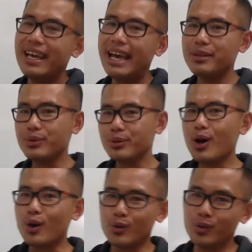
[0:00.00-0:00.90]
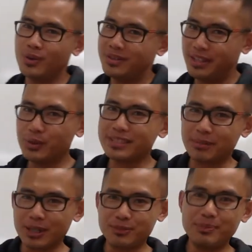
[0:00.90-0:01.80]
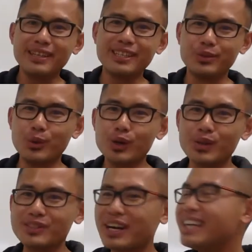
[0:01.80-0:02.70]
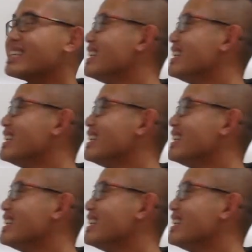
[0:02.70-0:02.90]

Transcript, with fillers: And you know, degrees are much better to work with, right?